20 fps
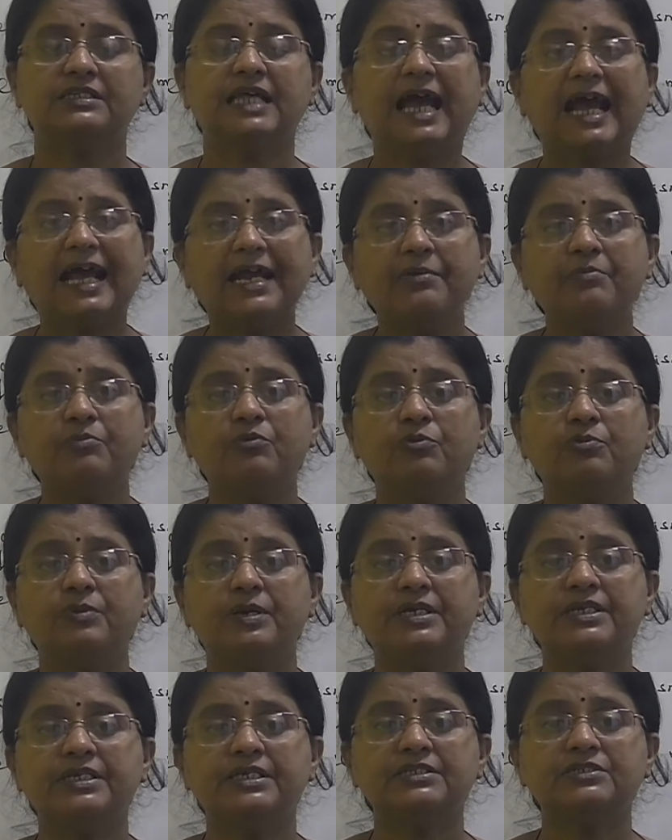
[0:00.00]
that
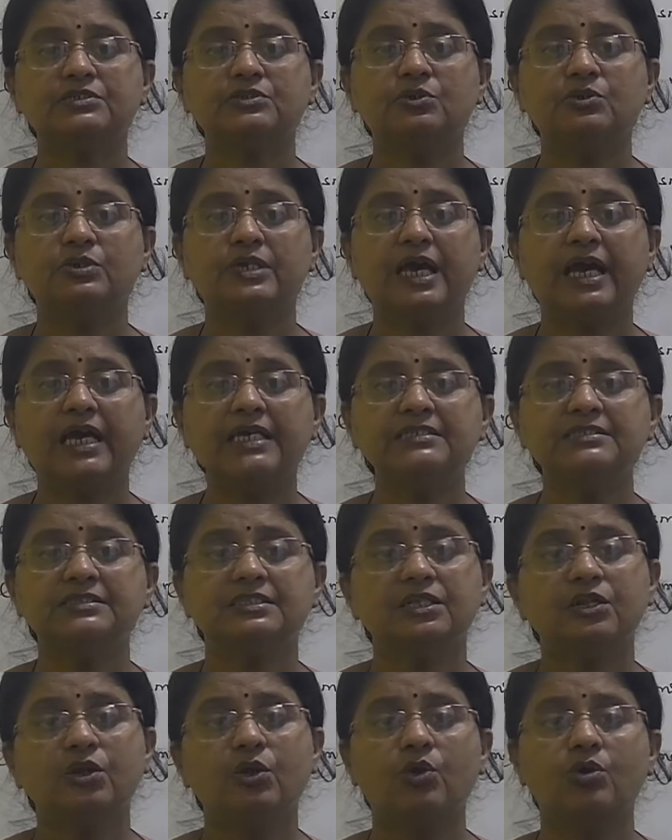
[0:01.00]
movement is known as
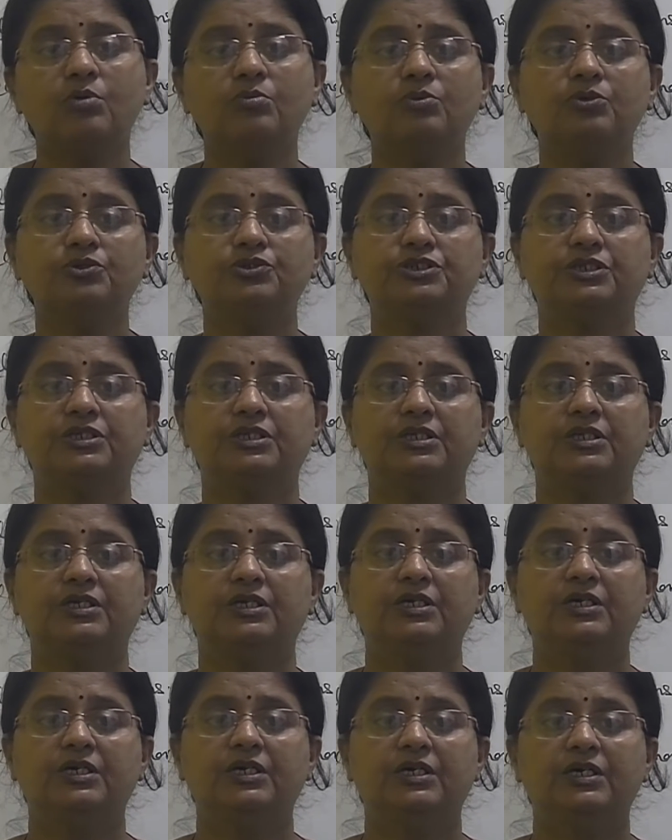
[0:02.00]
locomotion,
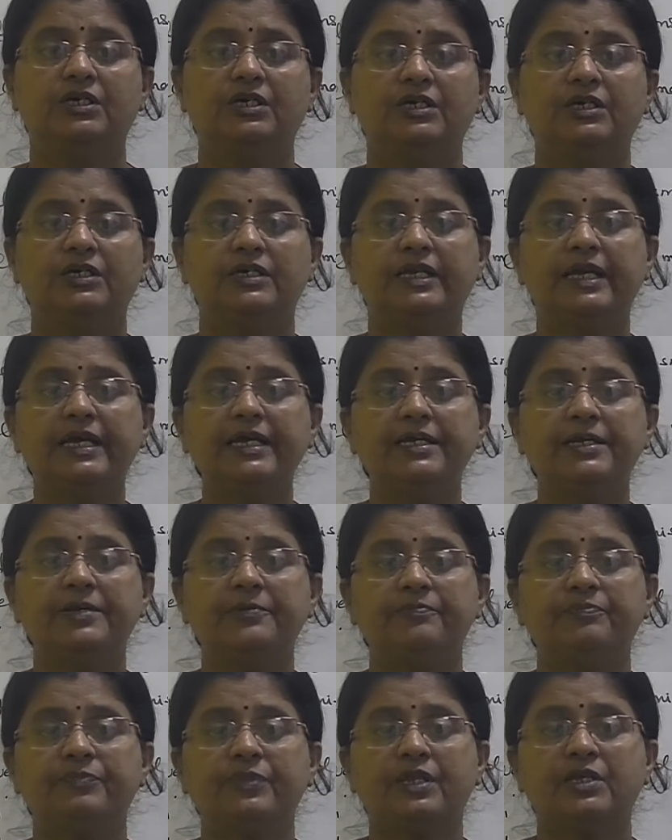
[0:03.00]
right?
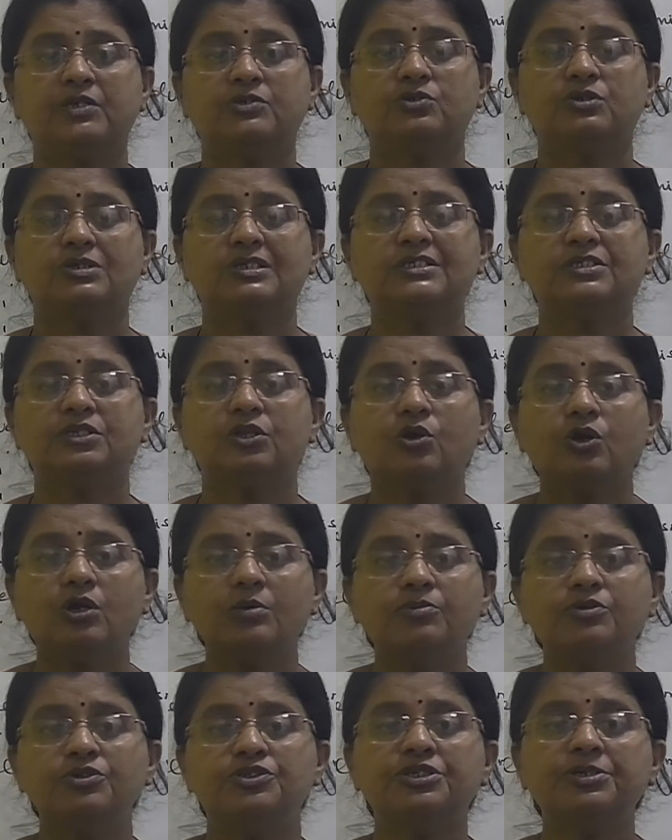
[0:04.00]
So this
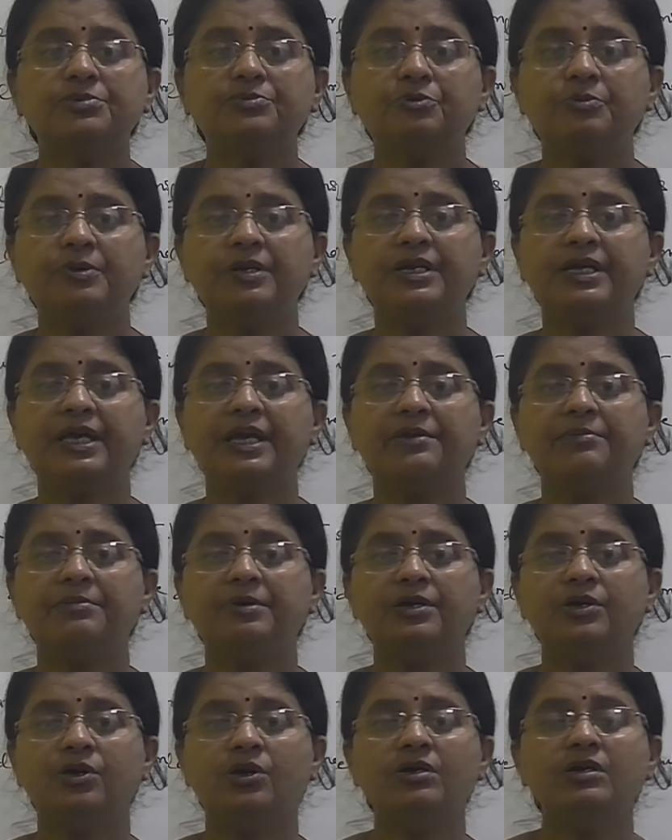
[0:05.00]
locomotory movement can
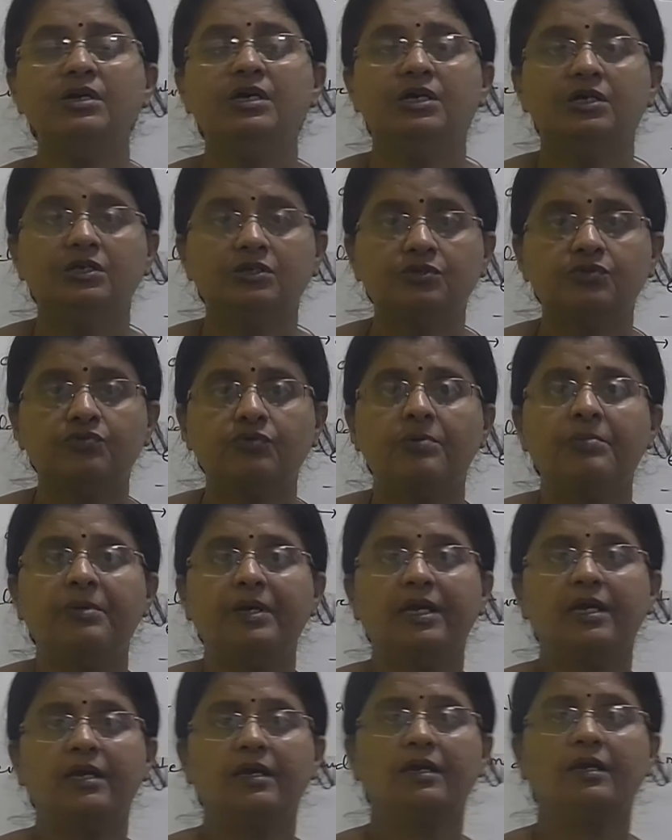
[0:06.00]
be your
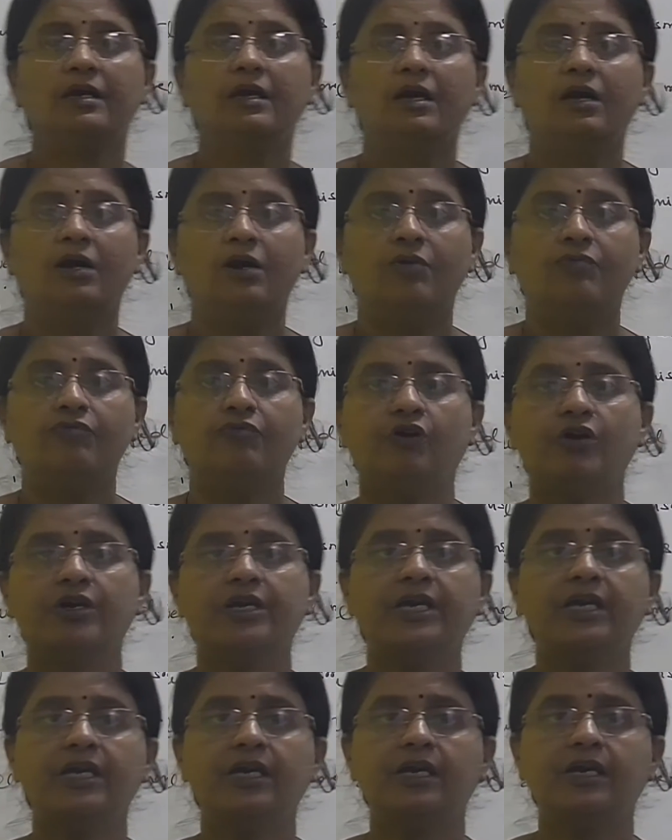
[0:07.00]
swimming,
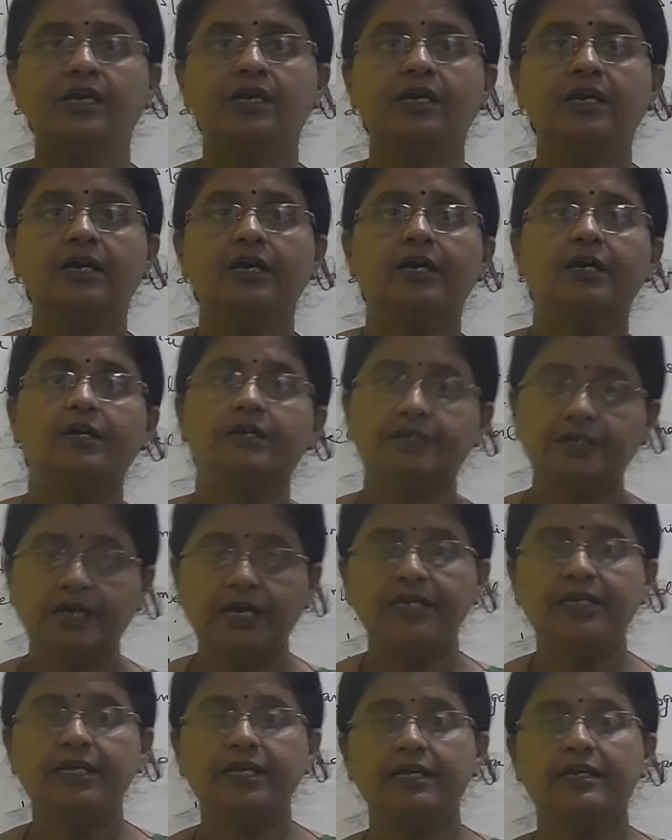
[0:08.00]
walking,
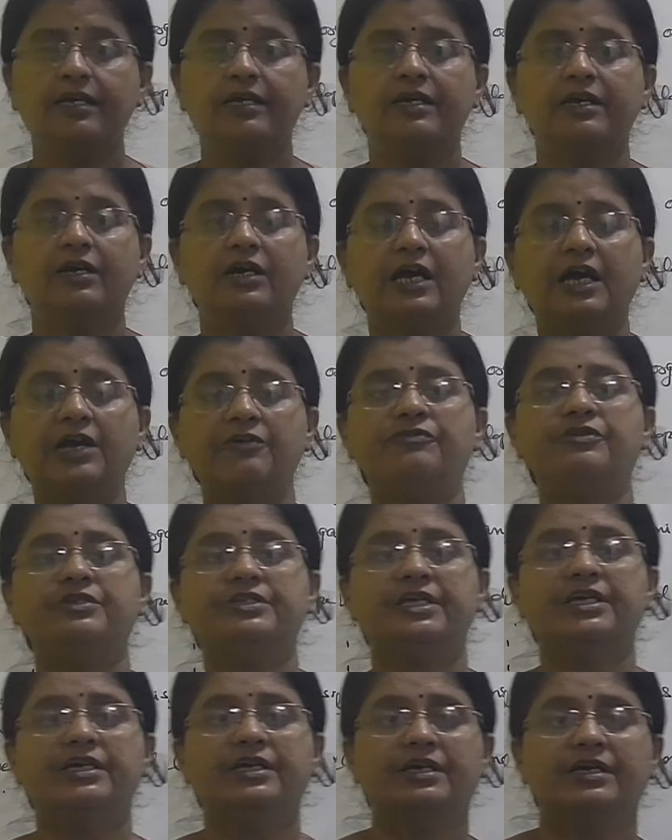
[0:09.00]
running,
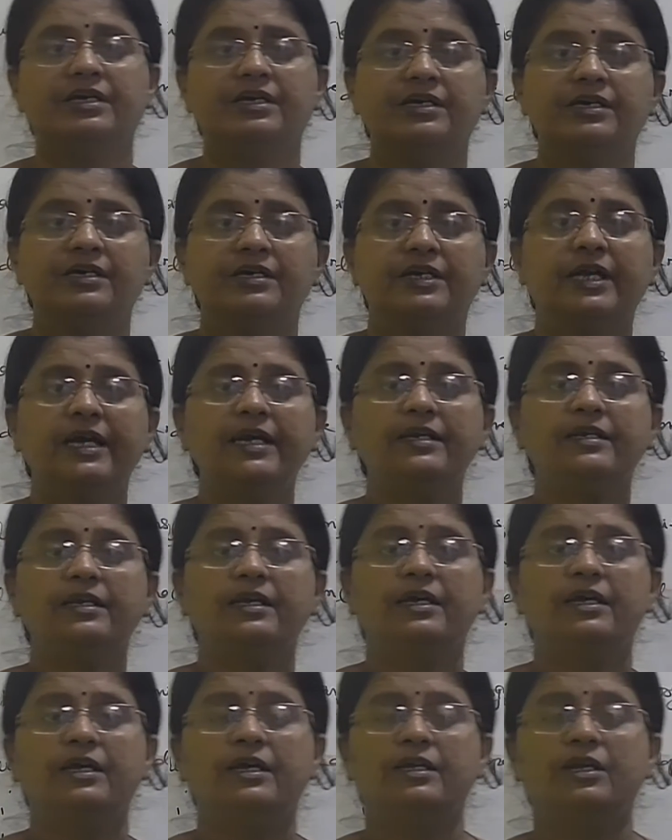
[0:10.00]
everything, right?
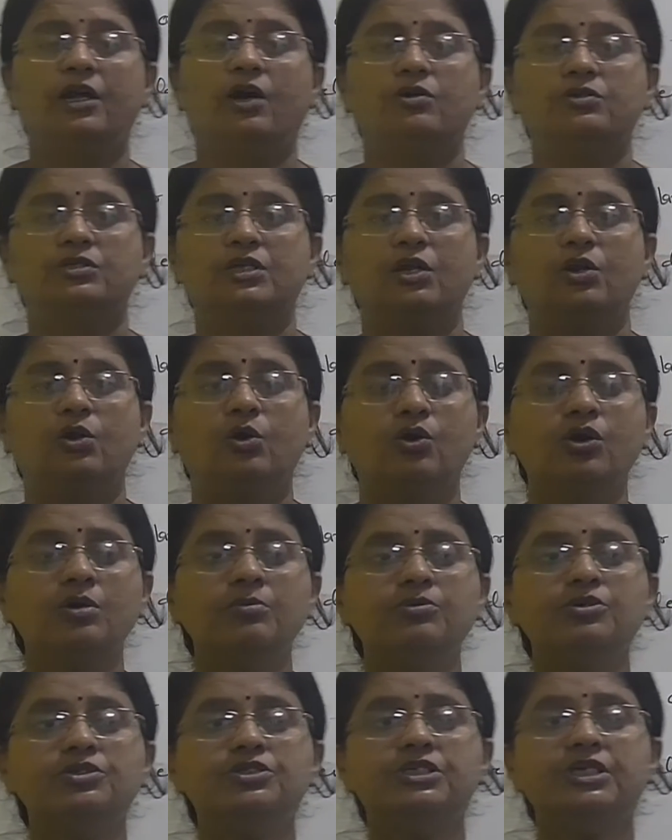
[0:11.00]
Now the
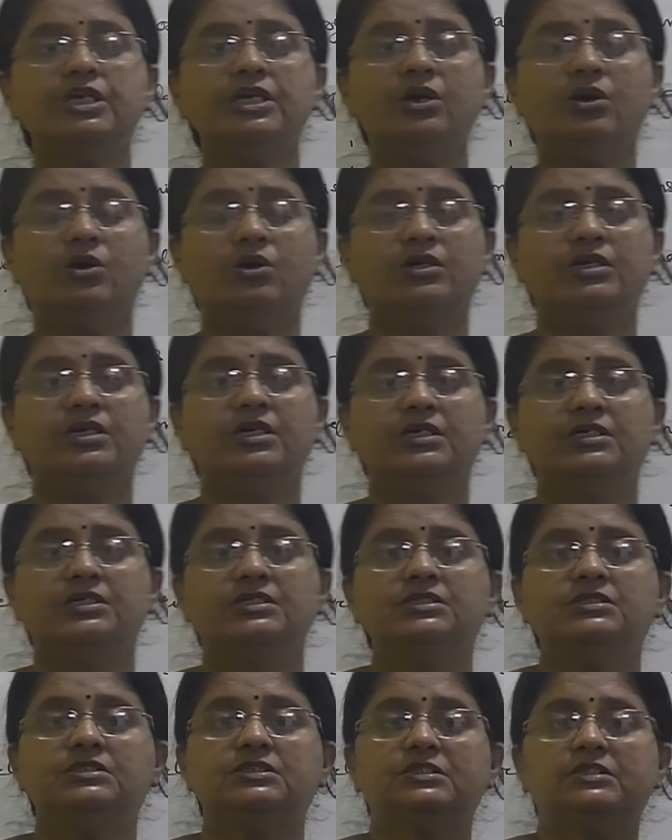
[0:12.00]
locomotory
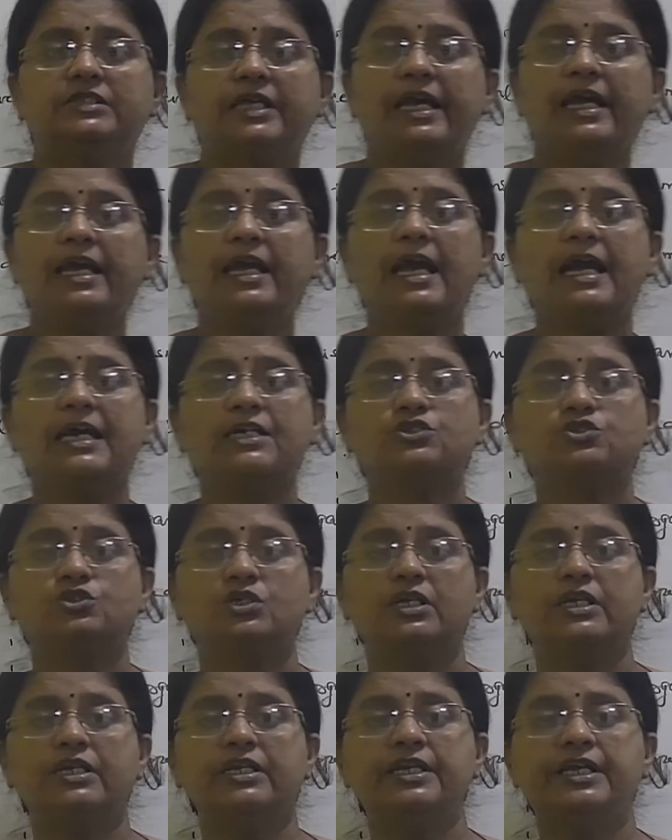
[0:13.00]
organs, they
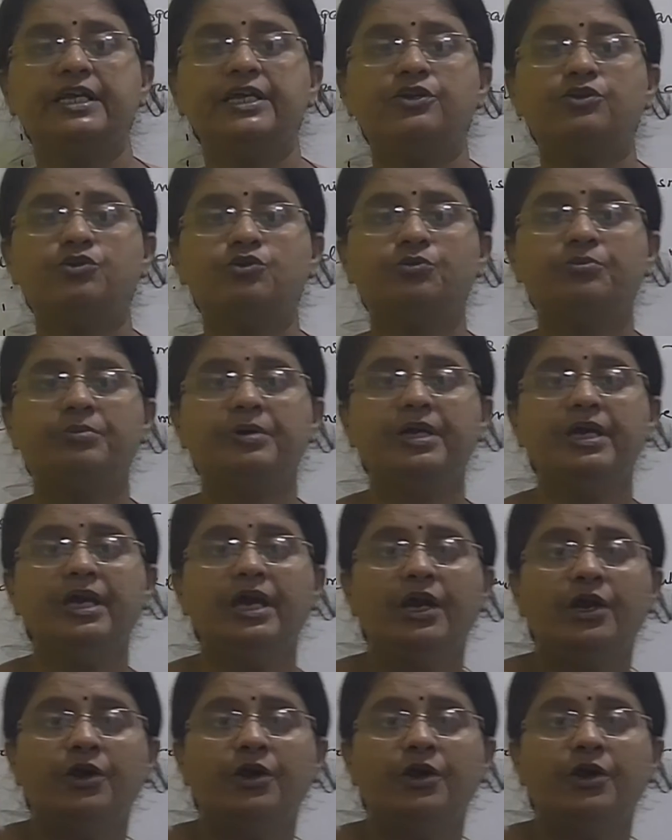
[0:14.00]
actually need to be